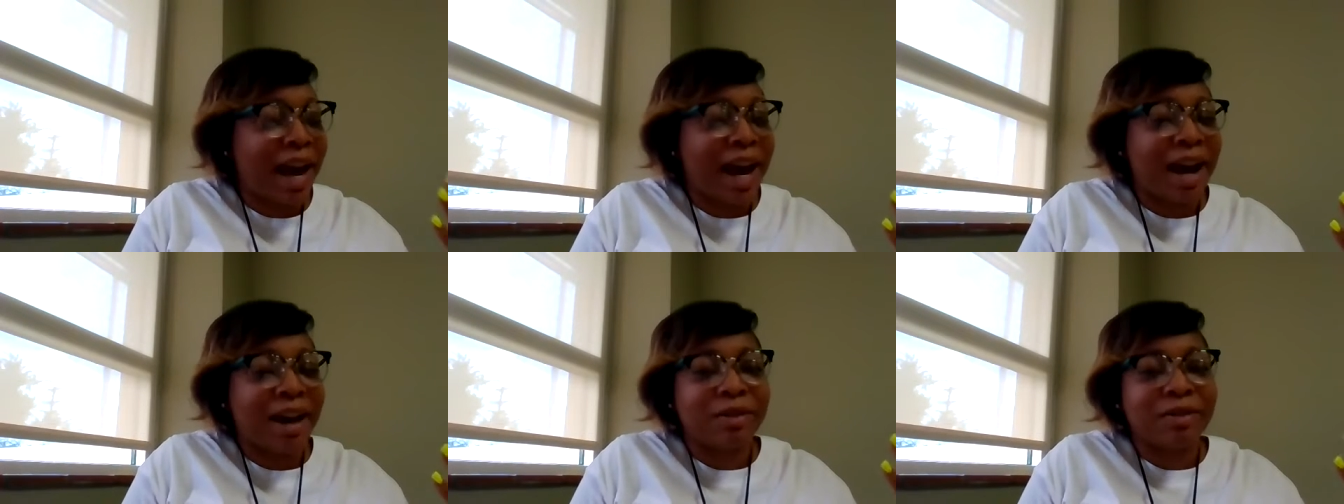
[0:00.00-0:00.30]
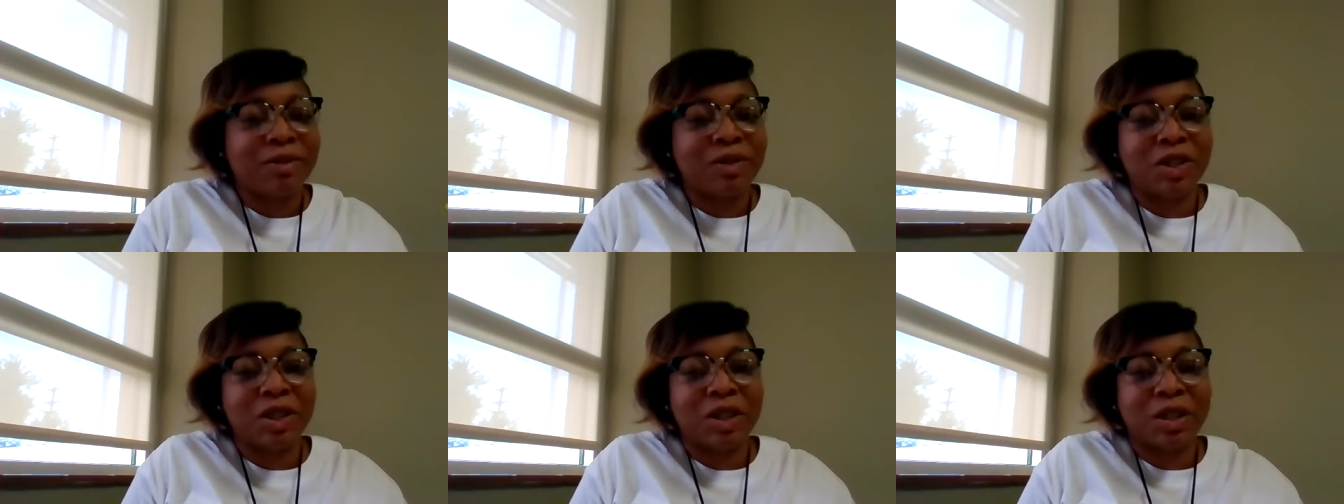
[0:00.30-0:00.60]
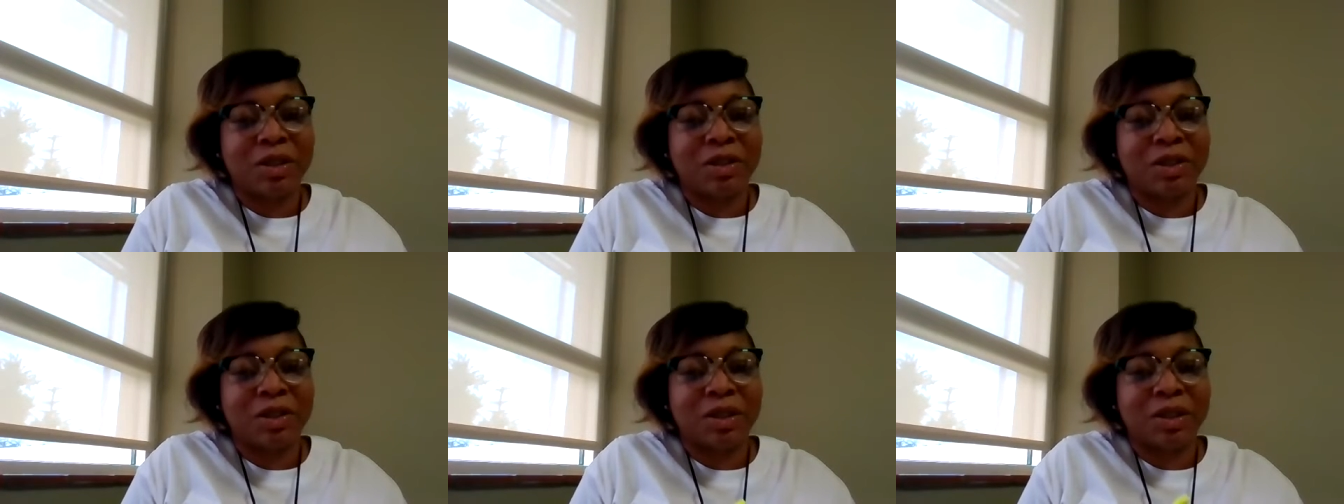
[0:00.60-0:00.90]
out of
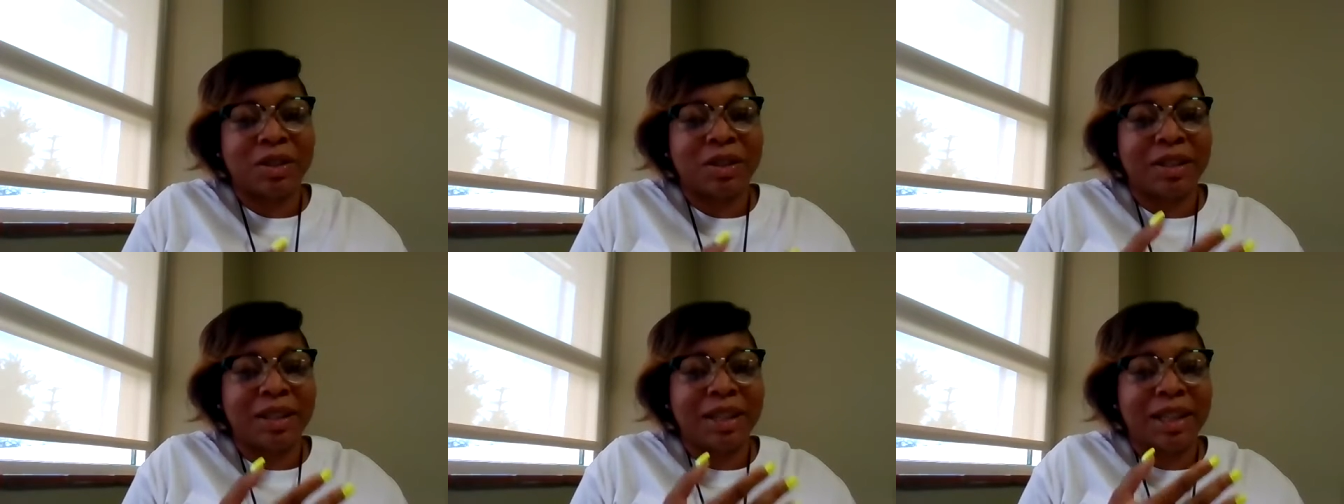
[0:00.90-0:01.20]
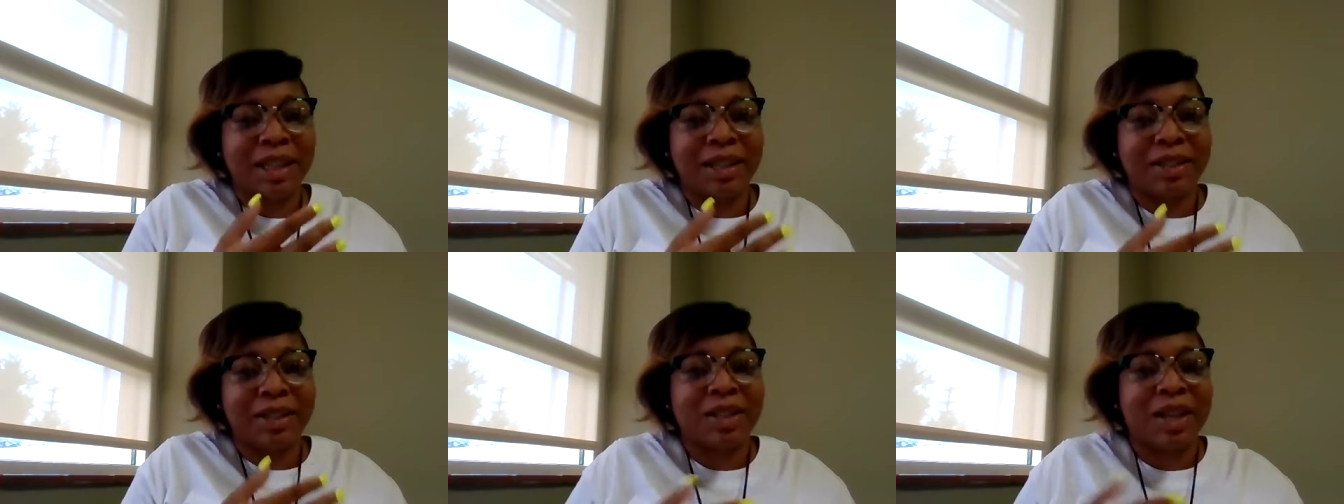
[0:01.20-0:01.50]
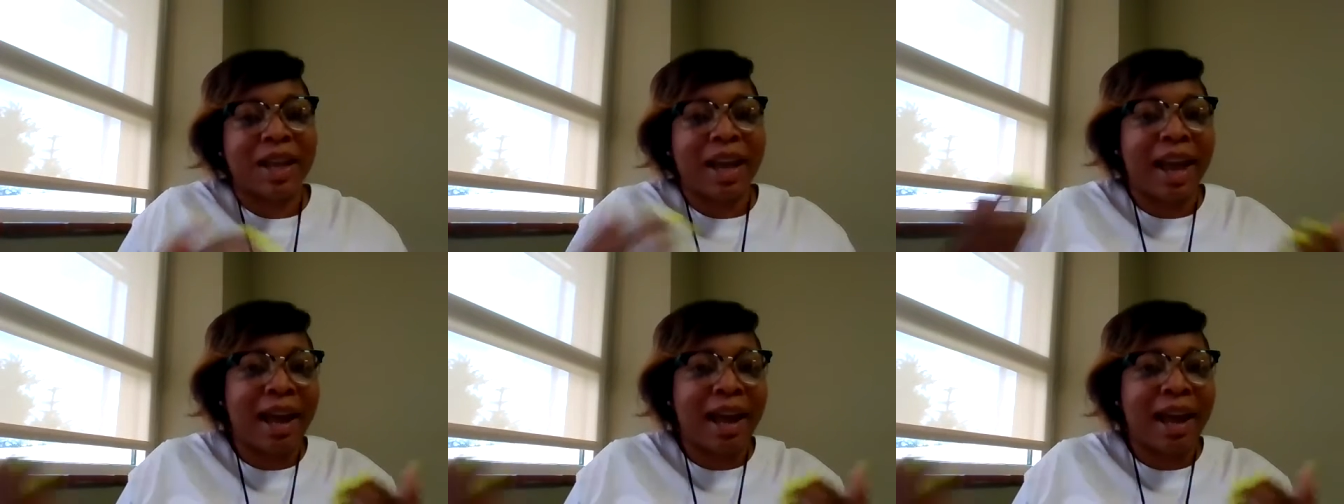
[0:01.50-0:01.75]
shelter into